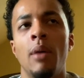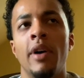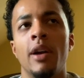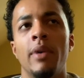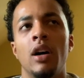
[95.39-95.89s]

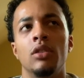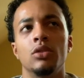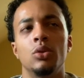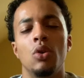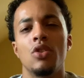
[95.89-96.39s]

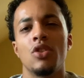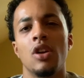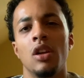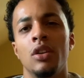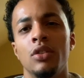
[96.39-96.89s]
about
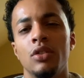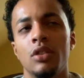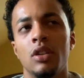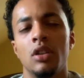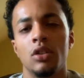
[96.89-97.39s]

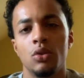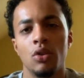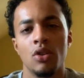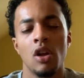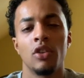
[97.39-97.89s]

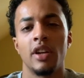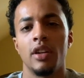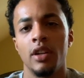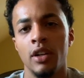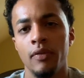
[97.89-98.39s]
$200 at a
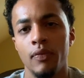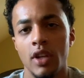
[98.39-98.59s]
year.